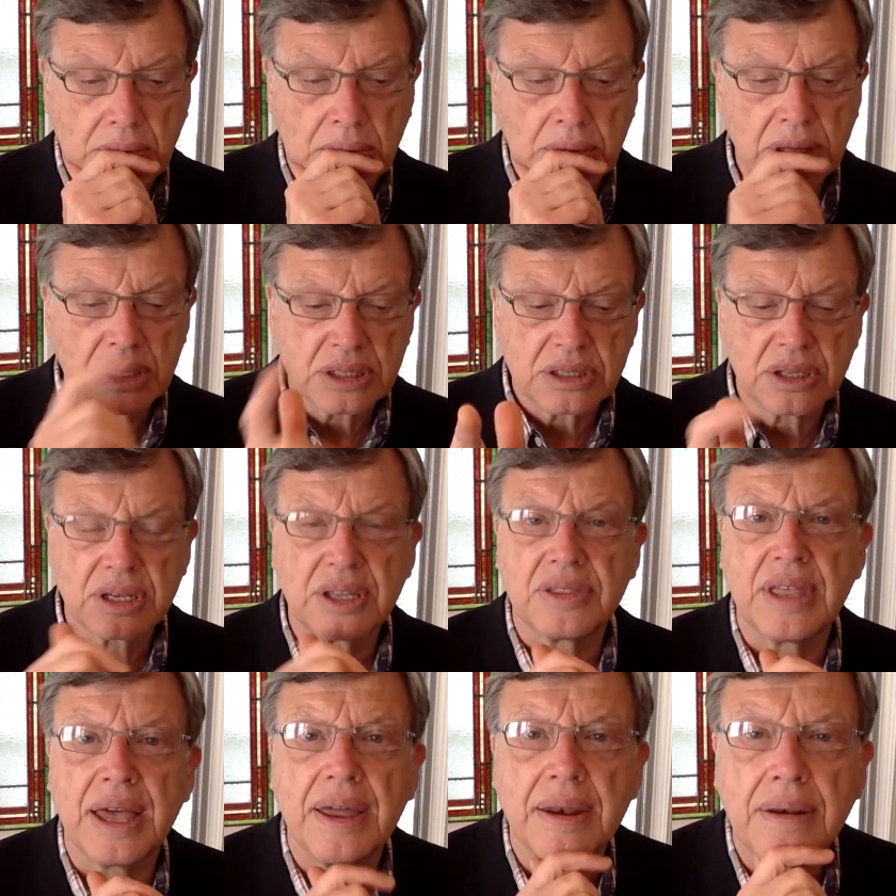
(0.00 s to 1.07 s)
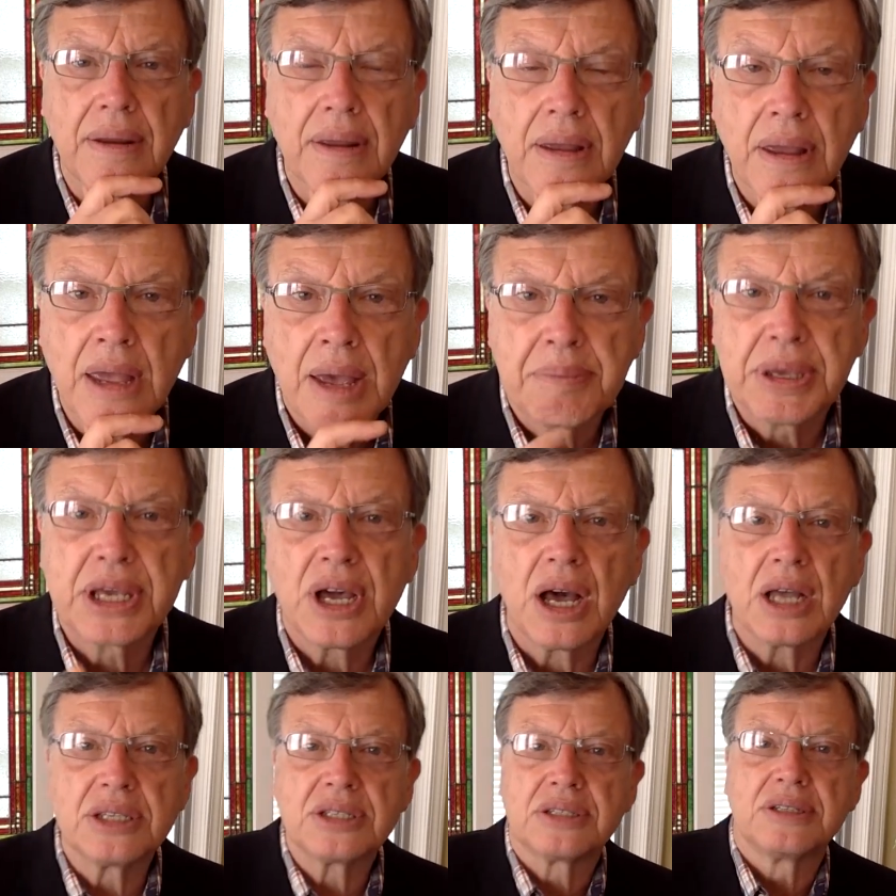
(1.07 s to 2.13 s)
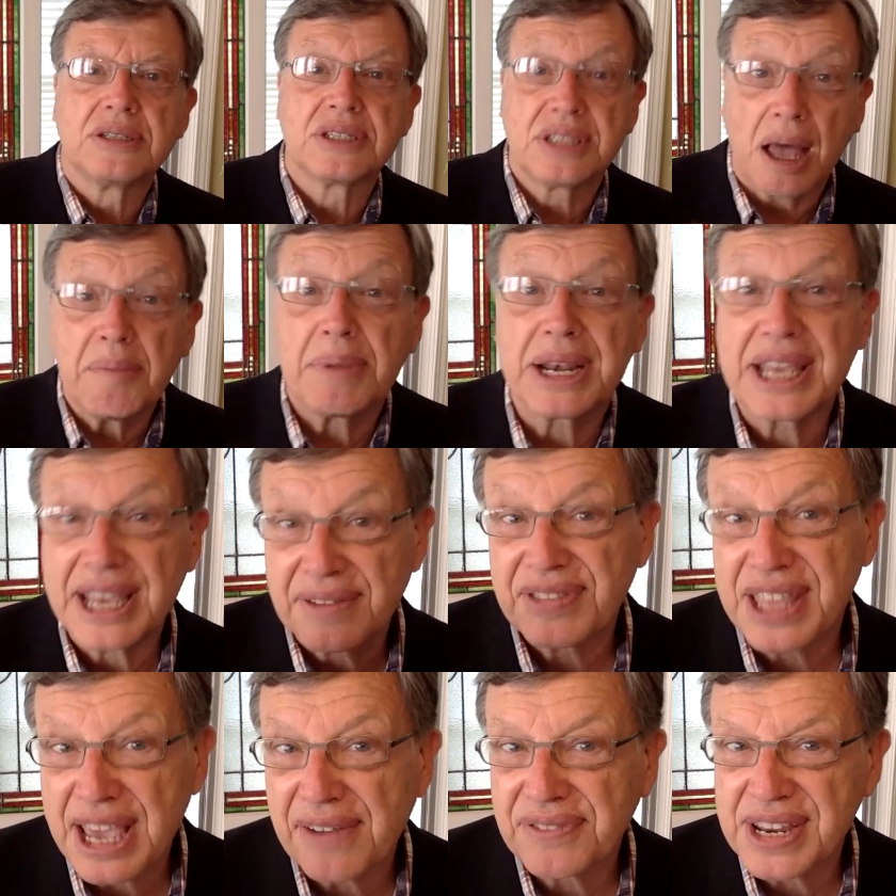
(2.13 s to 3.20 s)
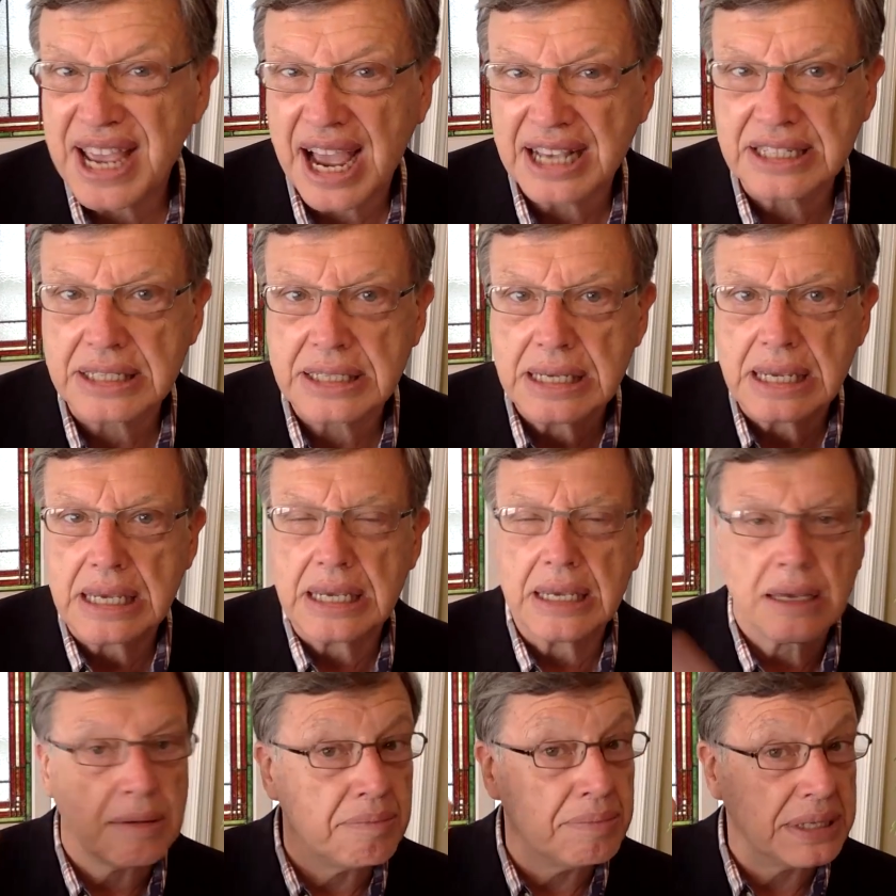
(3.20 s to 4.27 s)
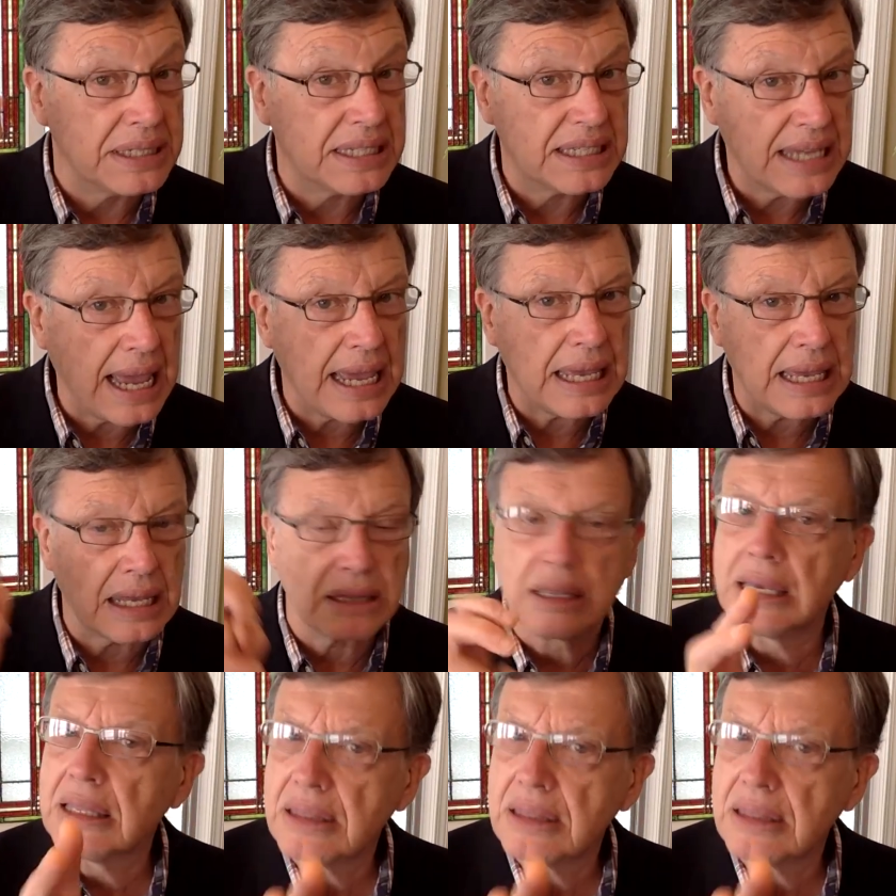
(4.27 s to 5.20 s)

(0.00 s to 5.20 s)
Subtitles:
Well, let's look at that. Because somebody at the FDIC mistakenly,